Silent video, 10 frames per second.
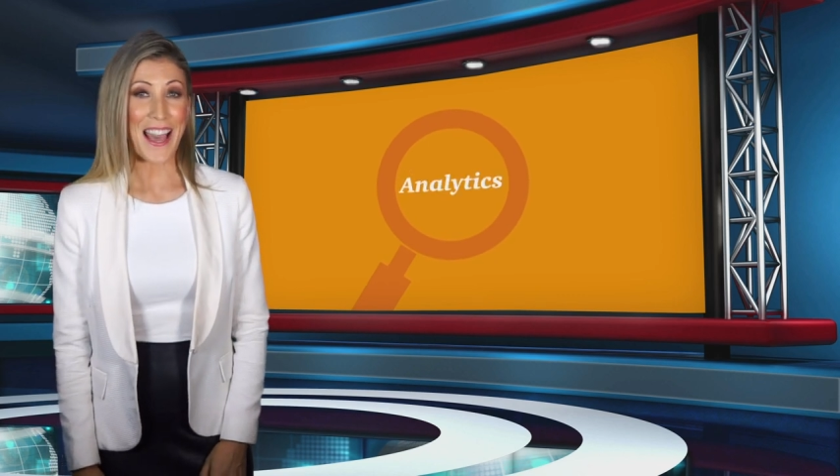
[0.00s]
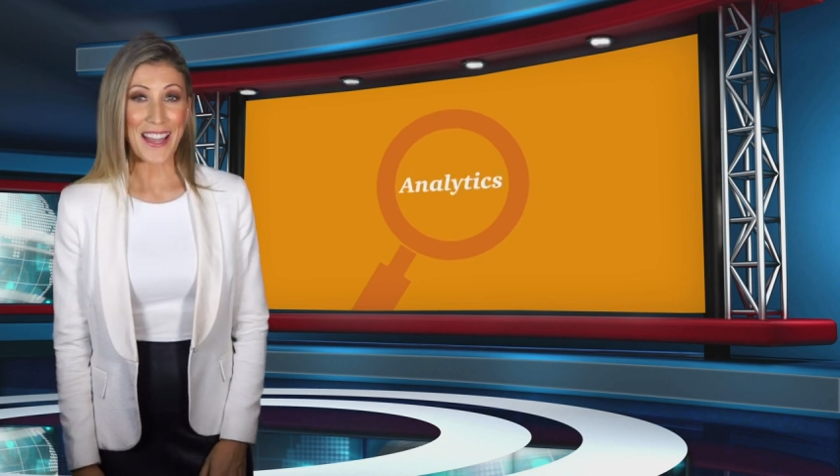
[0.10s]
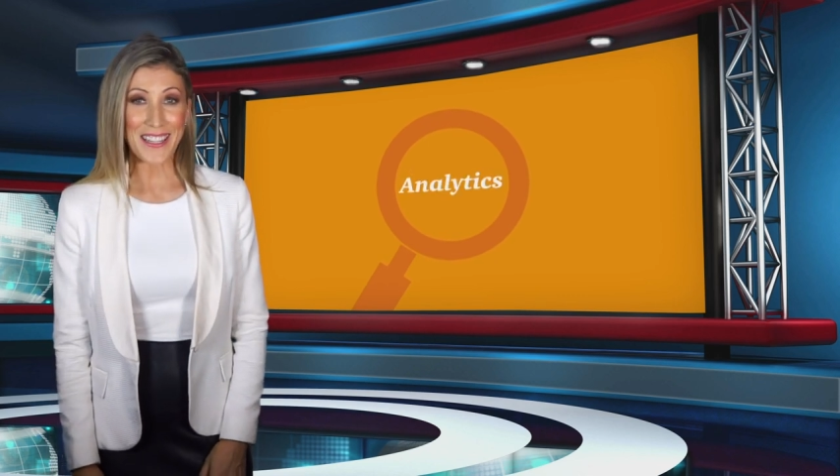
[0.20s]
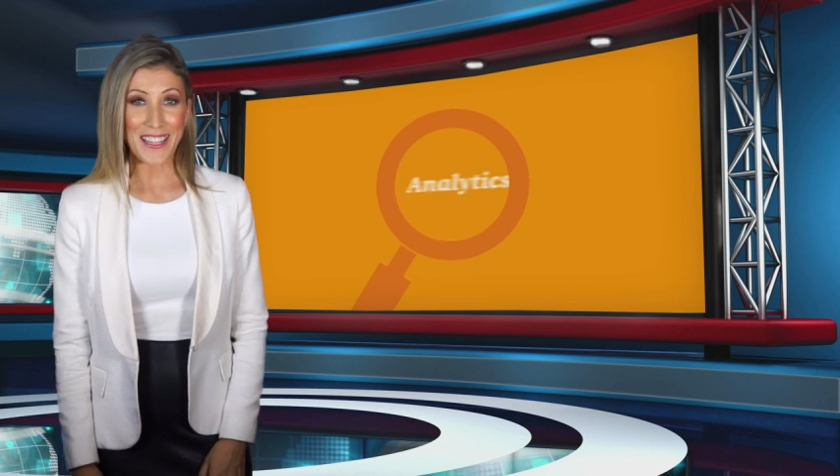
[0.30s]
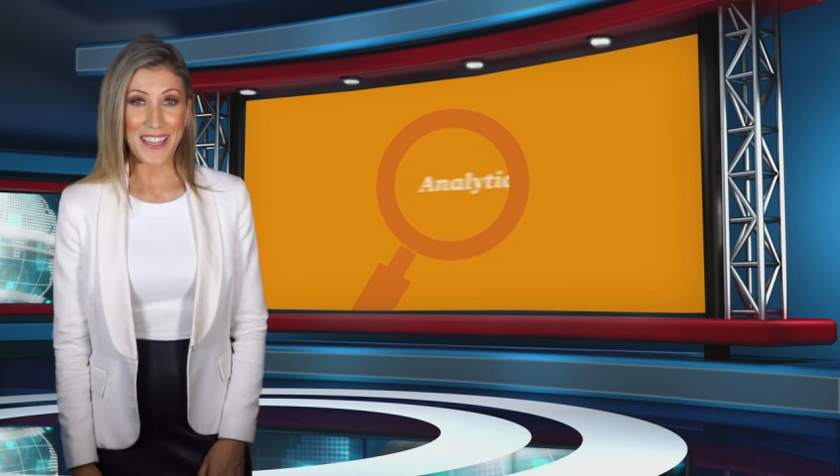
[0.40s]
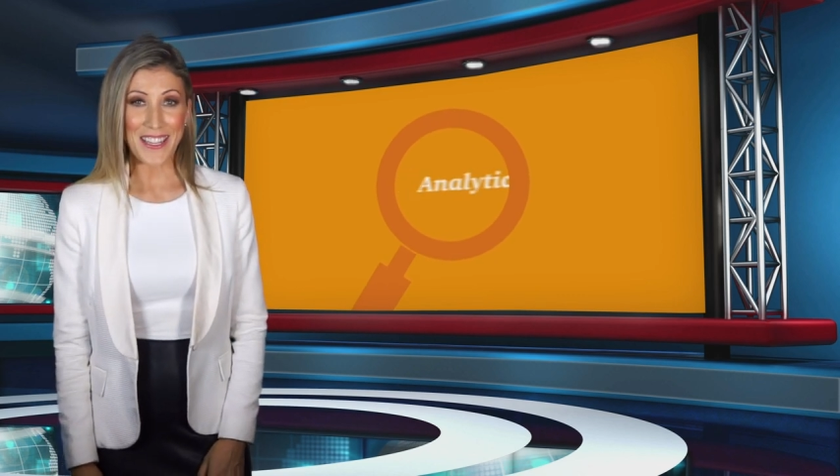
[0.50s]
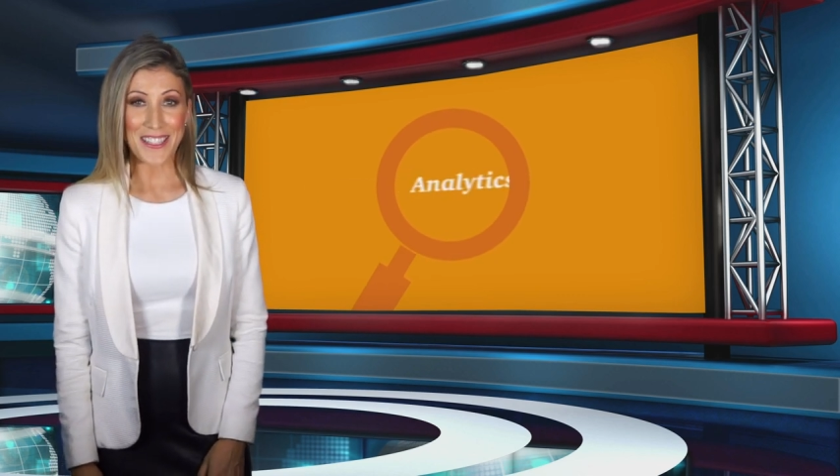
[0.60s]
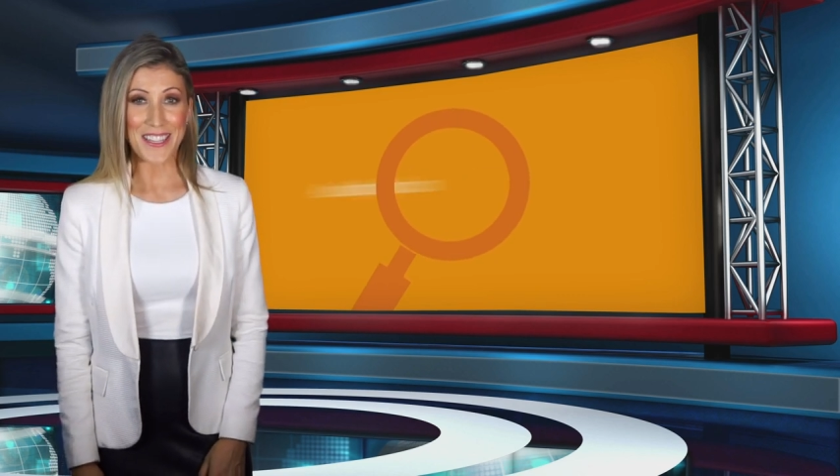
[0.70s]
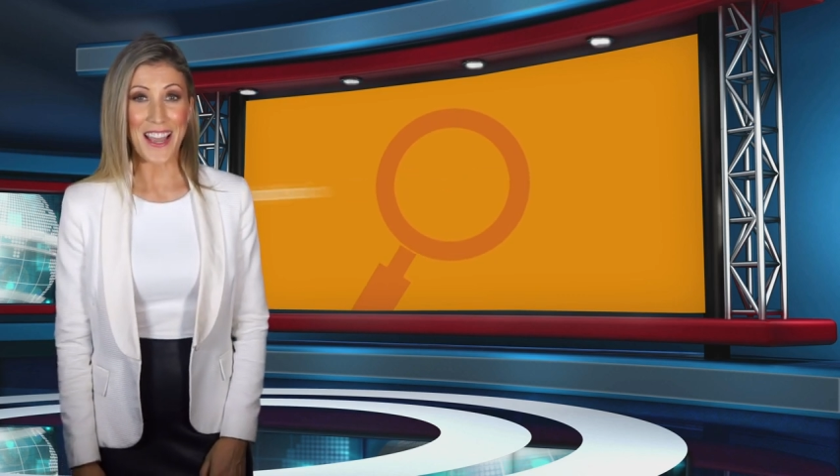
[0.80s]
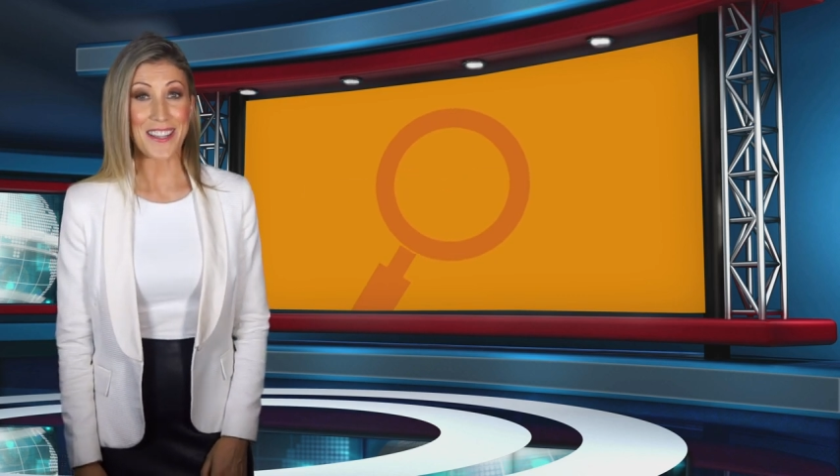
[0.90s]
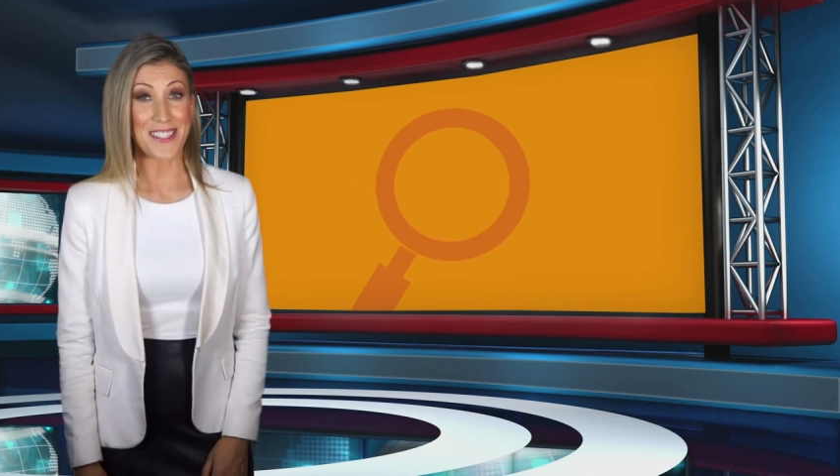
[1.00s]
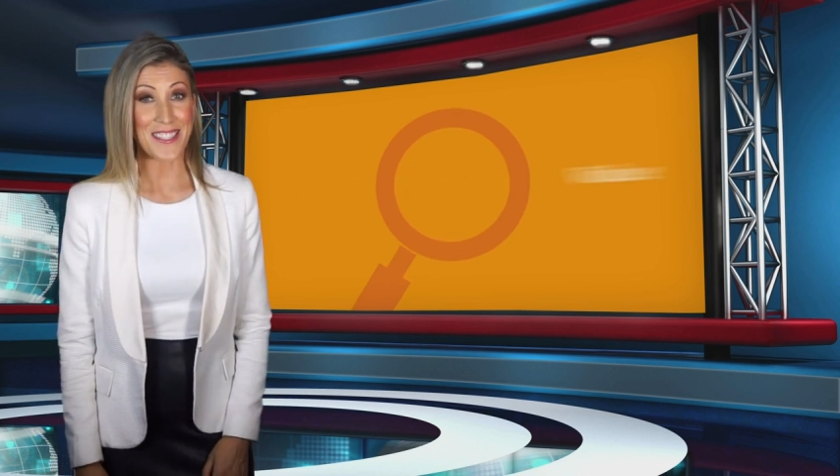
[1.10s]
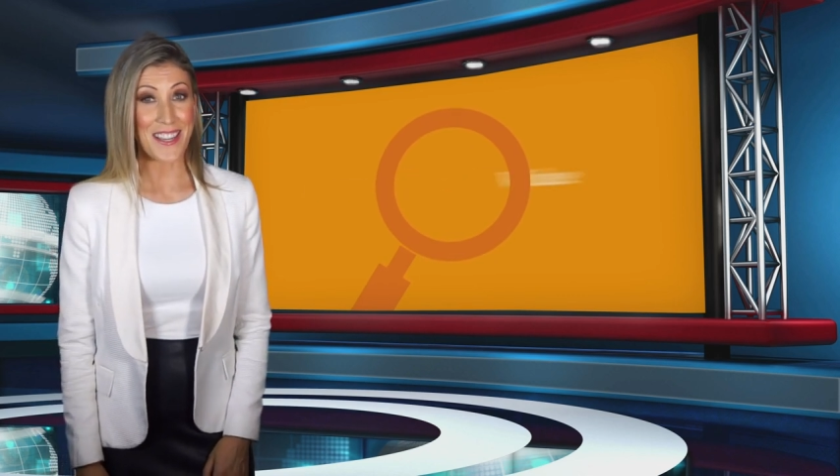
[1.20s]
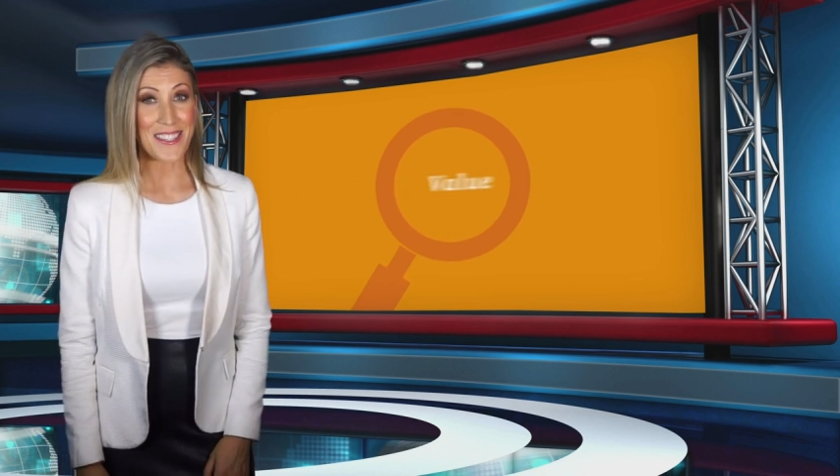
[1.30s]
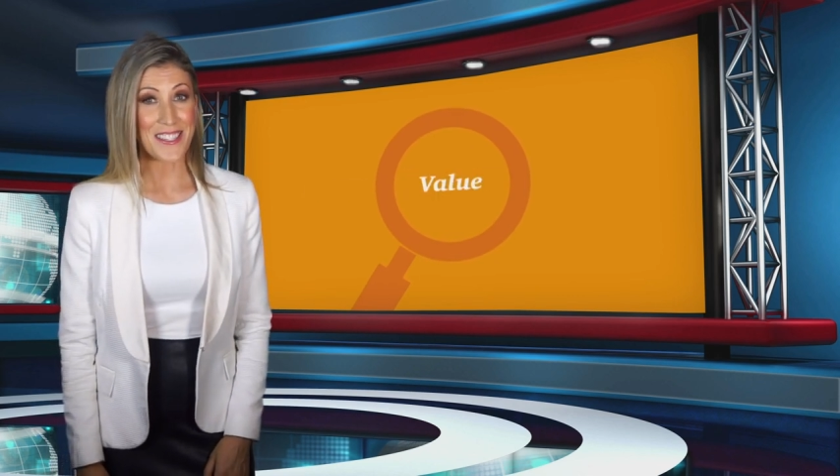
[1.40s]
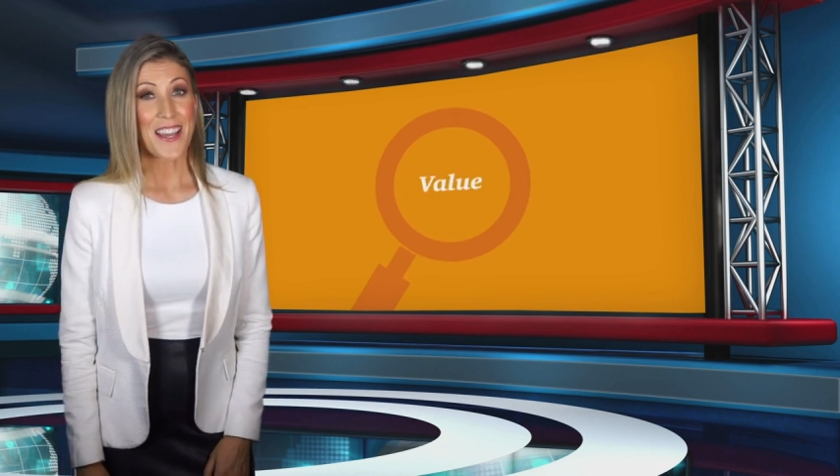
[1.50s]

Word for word: analytics to assess